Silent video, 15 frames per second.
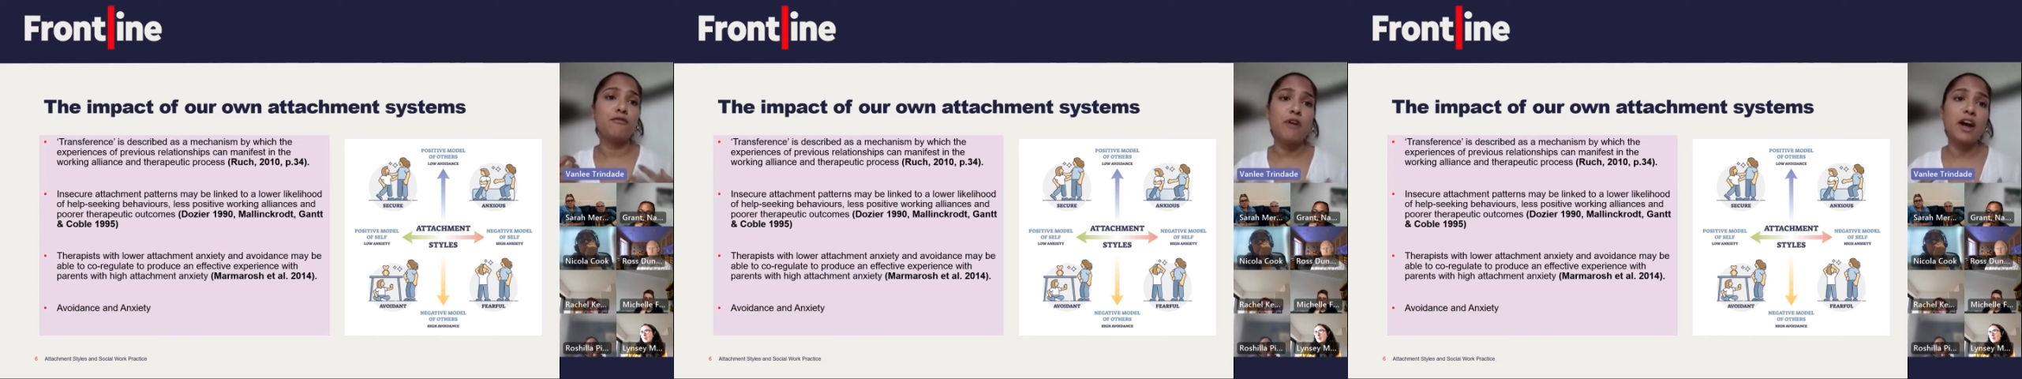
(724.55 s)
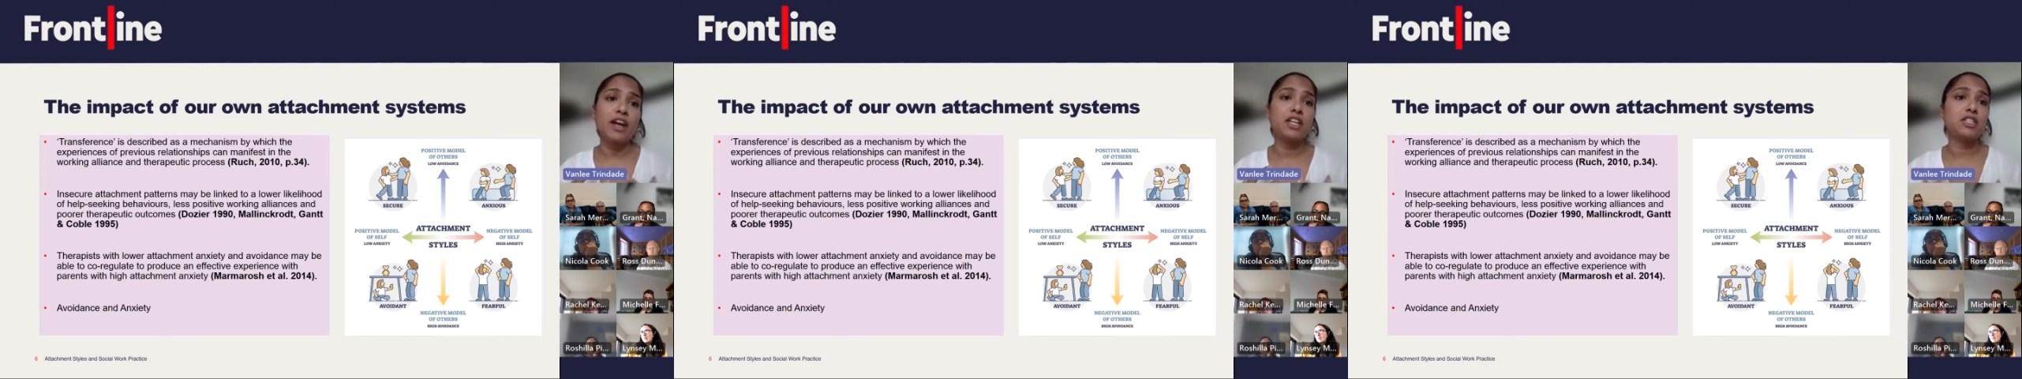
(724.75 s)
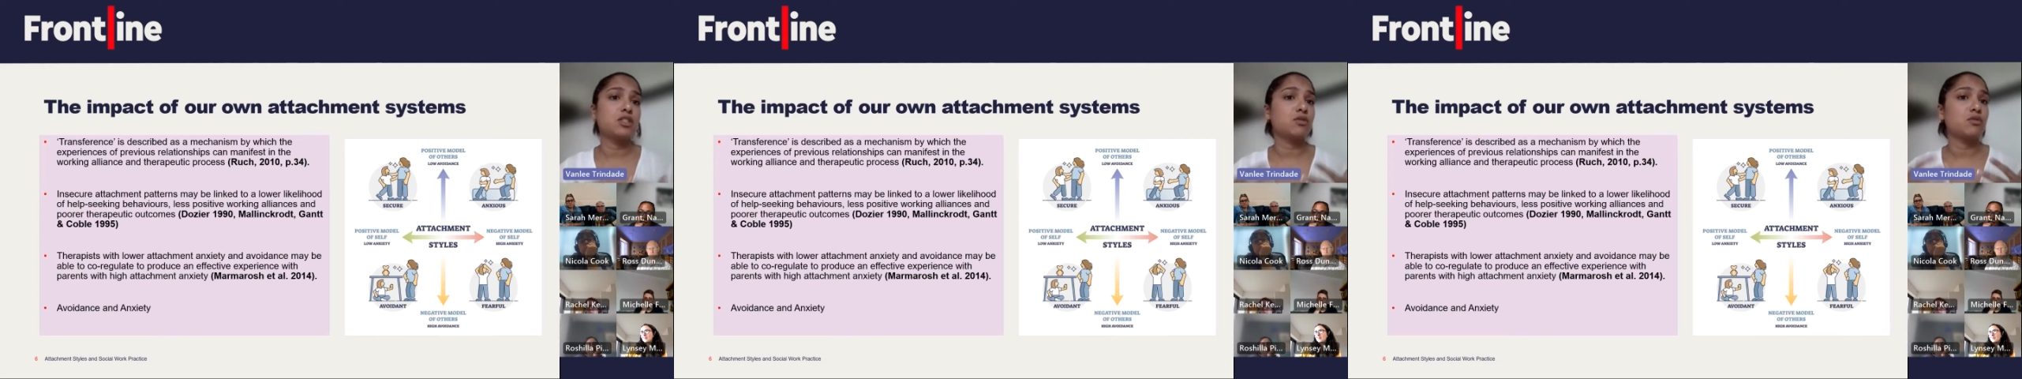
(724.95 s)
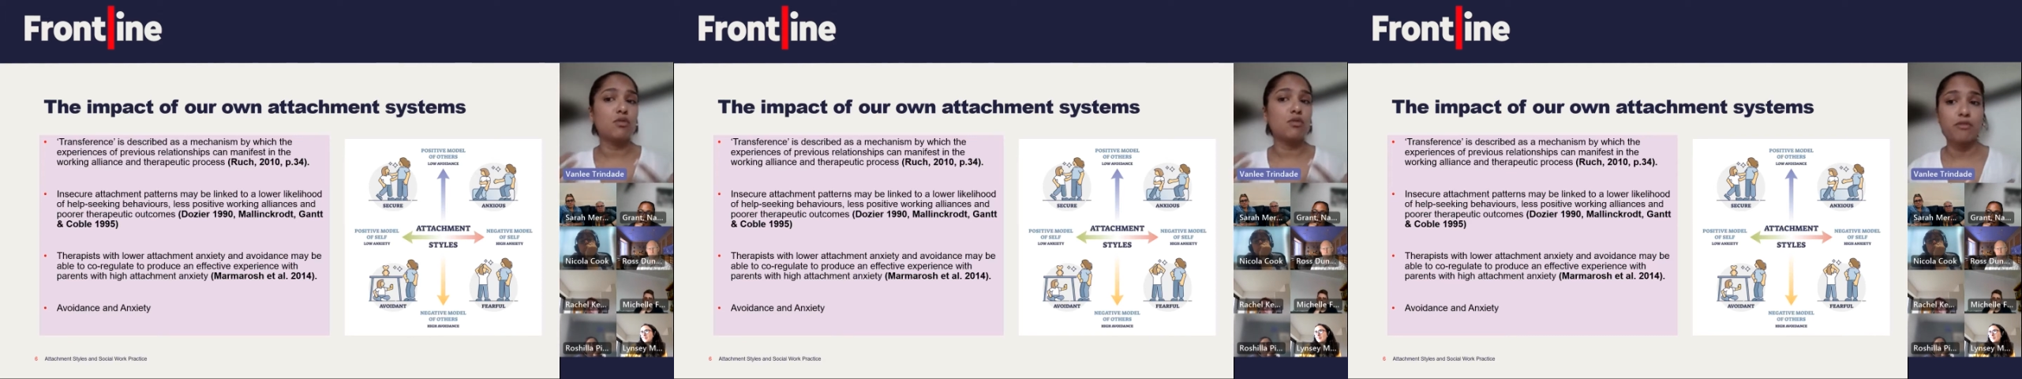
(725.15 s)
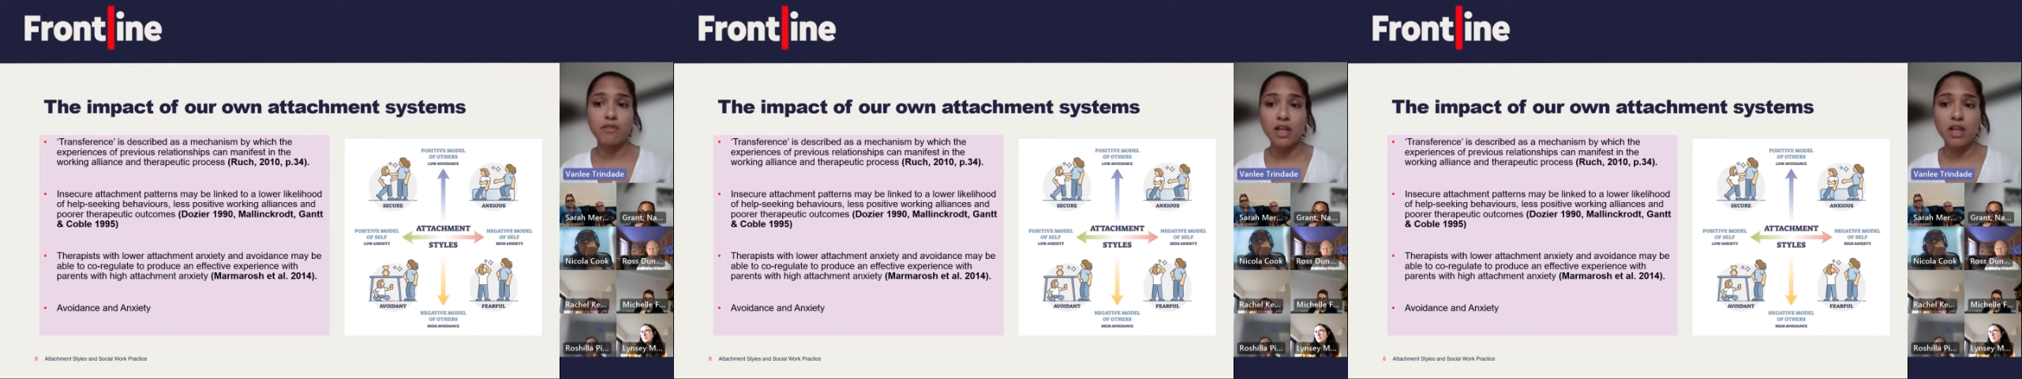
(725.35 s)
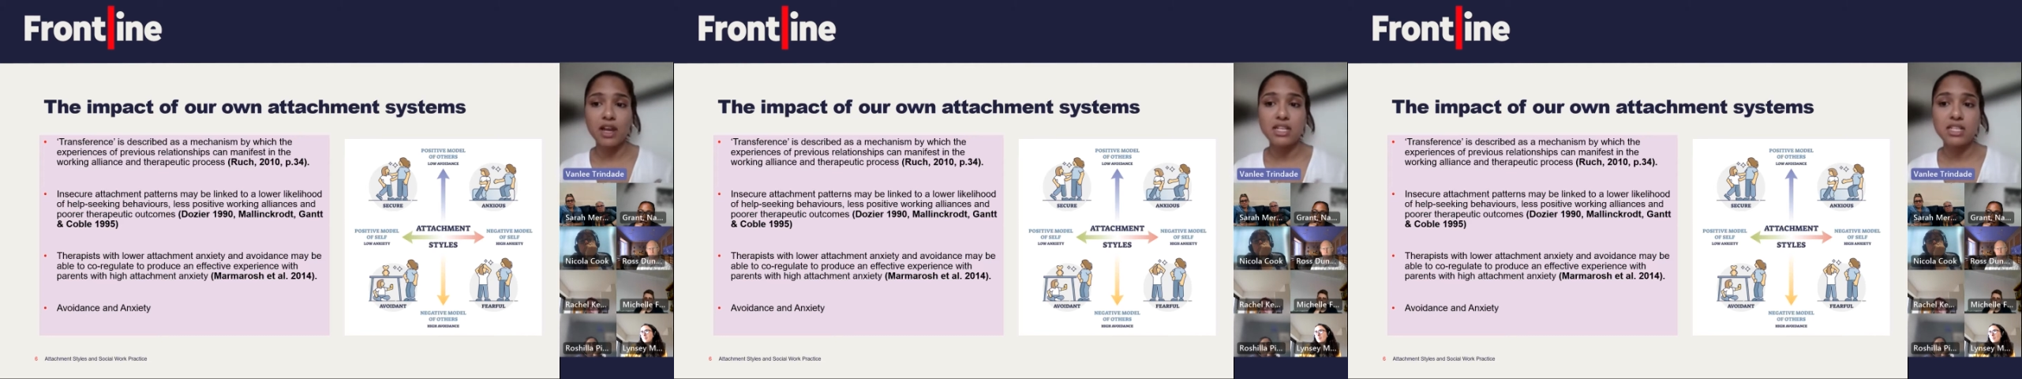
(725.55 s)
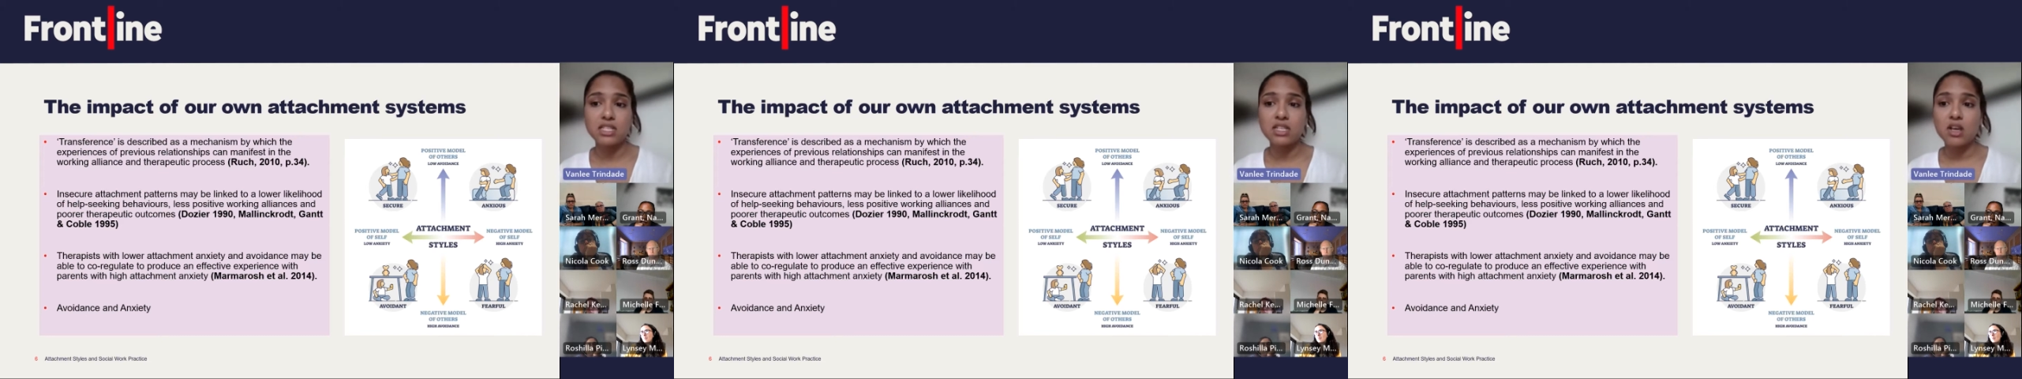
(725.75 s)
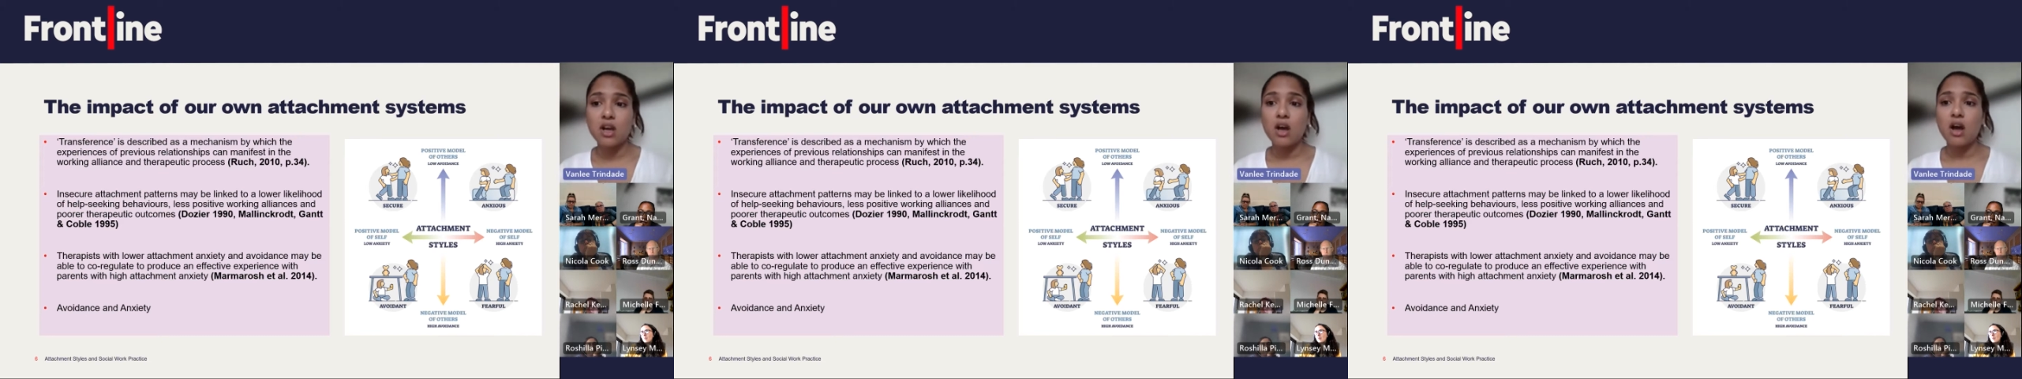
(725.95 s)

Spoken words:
fight or flight,